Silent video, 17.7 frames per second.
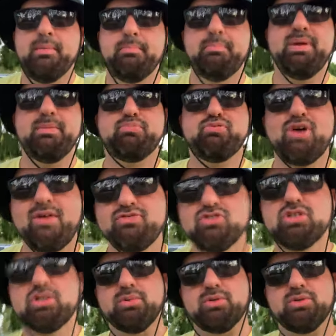be
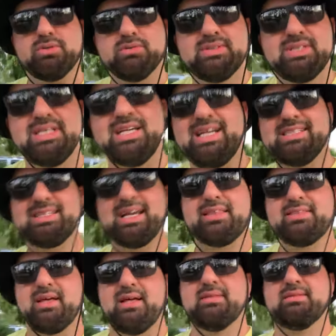preferable to the
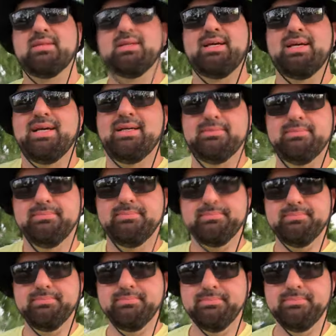extent that
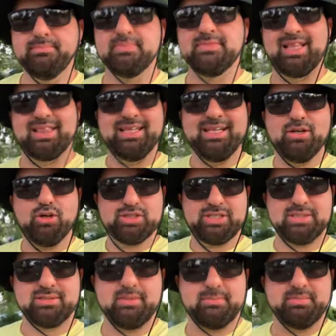the legal
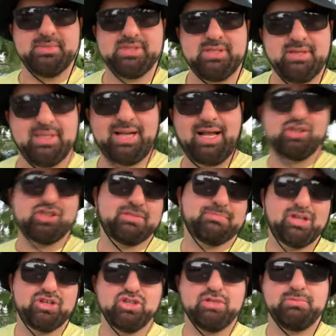systems that I just
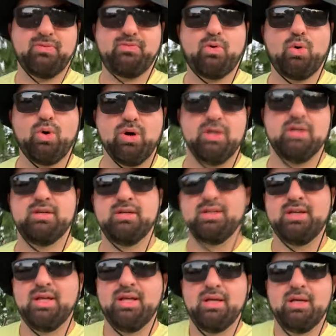mentioned before
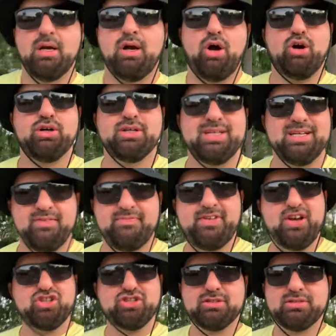are
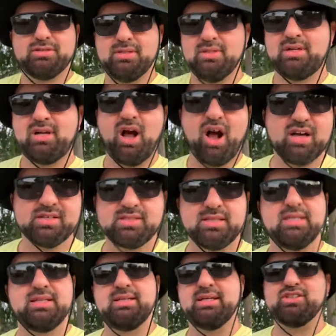inefficient,
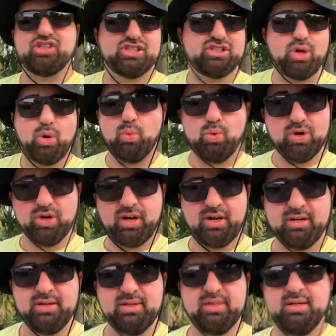costly, and just don't
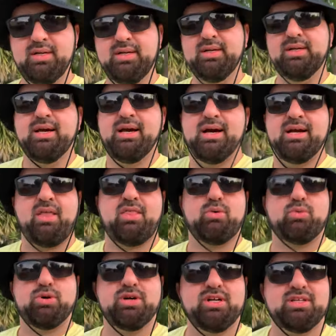work. In
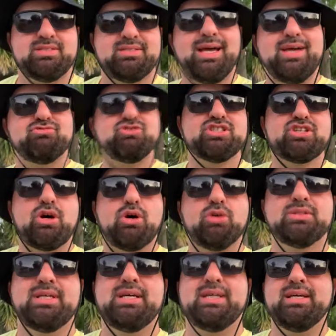other words, they
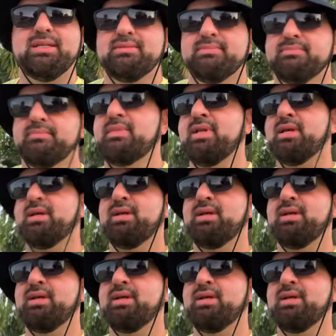result in,